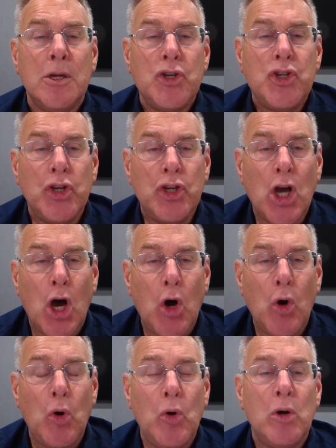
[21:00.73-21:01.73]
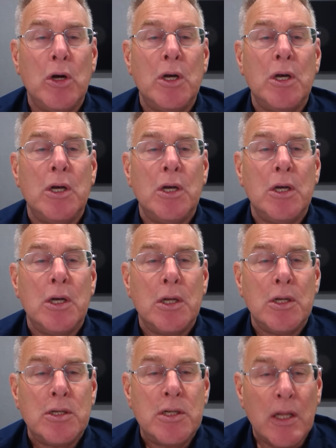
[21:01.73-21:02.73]
should go
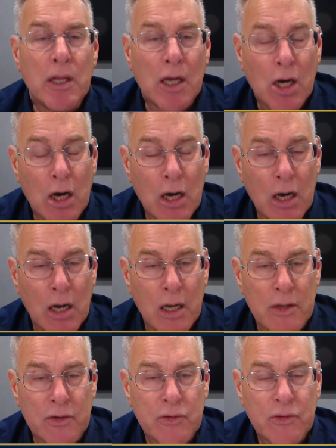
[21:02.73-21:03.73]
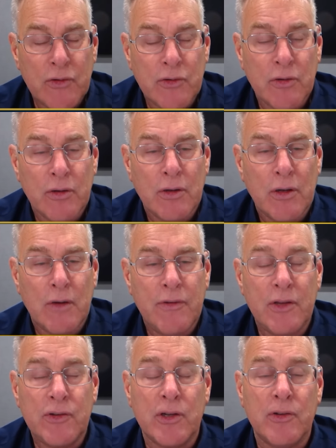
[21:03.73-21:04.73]
to the cause of
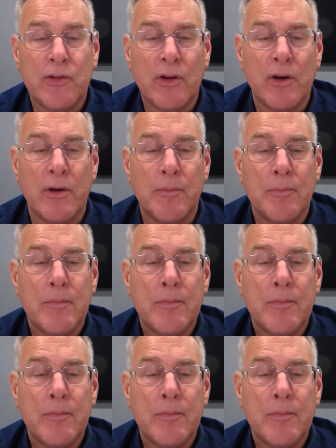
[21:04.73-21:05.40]
his concern.